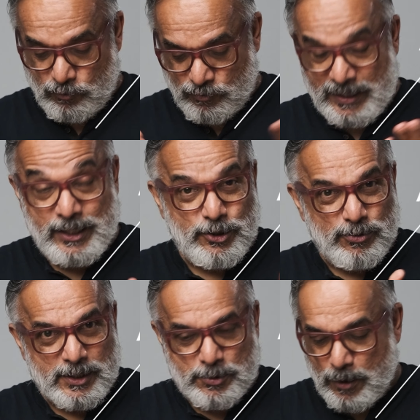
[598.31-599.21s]
ready to
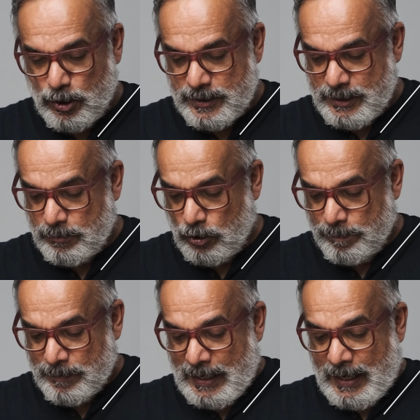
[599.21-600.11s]
do a small demo.